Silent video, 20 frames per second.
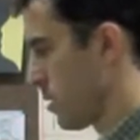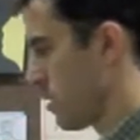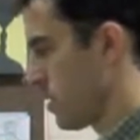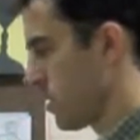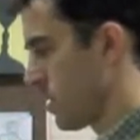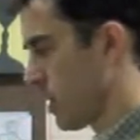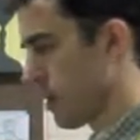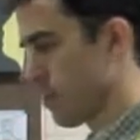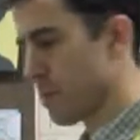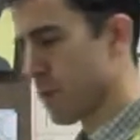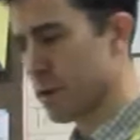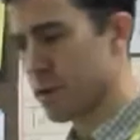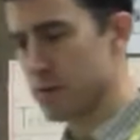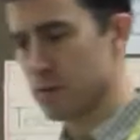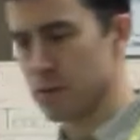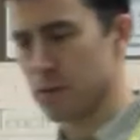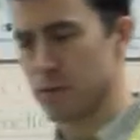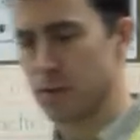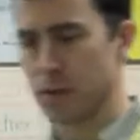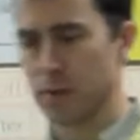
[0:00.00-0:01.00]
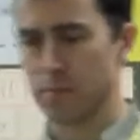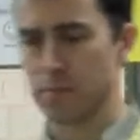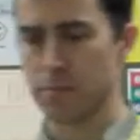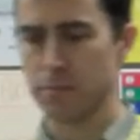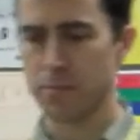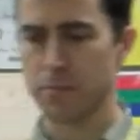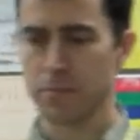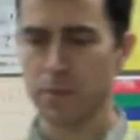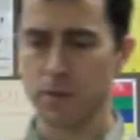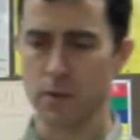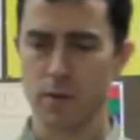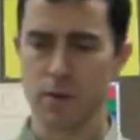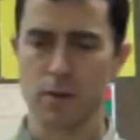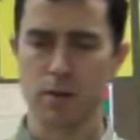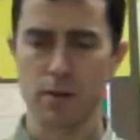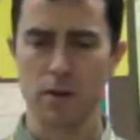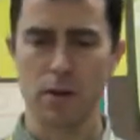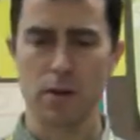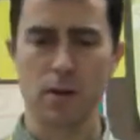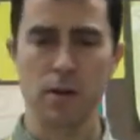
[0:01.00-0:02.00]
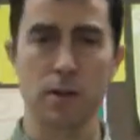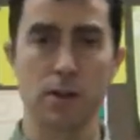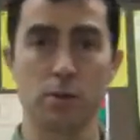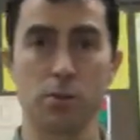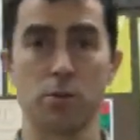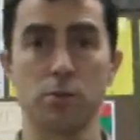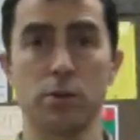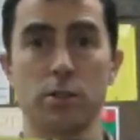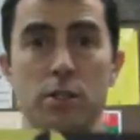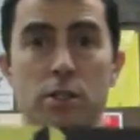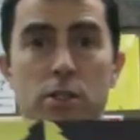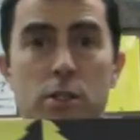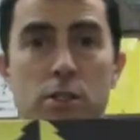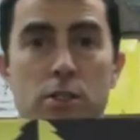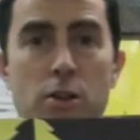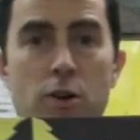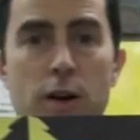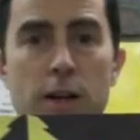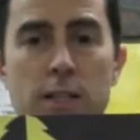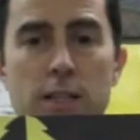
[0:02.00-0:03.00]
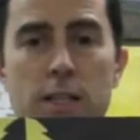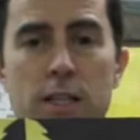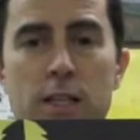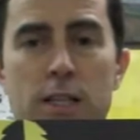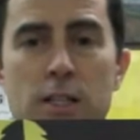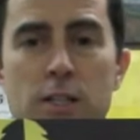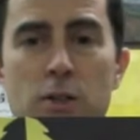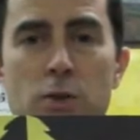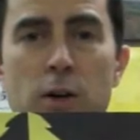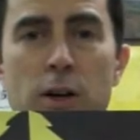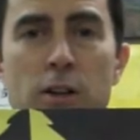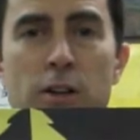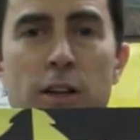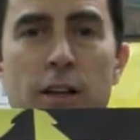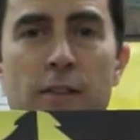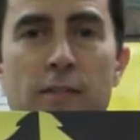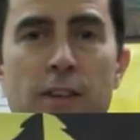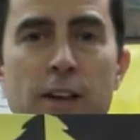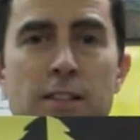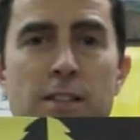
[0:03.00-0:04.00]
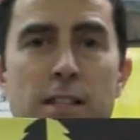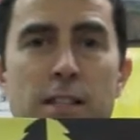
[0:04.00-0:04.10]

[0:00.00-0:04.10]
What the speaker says: take pictures of them. This one was just crazy. It doesn't quite look like a vase